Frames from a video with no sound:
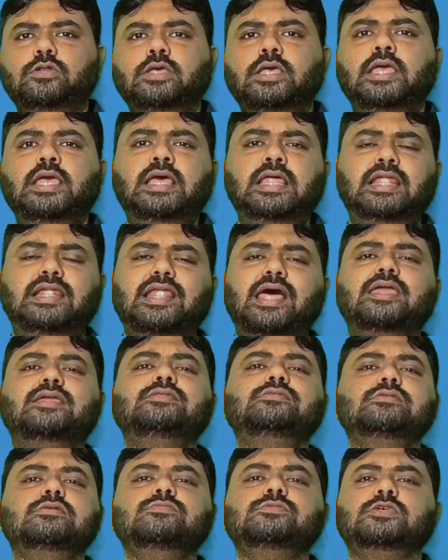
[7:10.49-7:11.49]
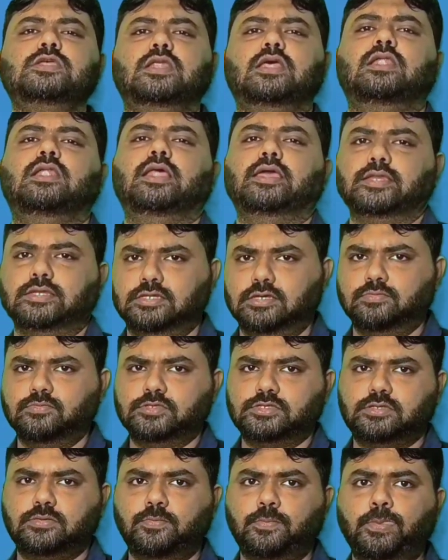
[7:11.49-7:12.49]
about like terms and
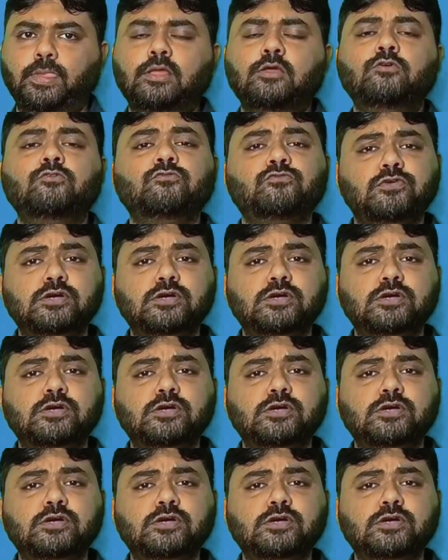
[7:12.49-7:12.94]
unlike terms.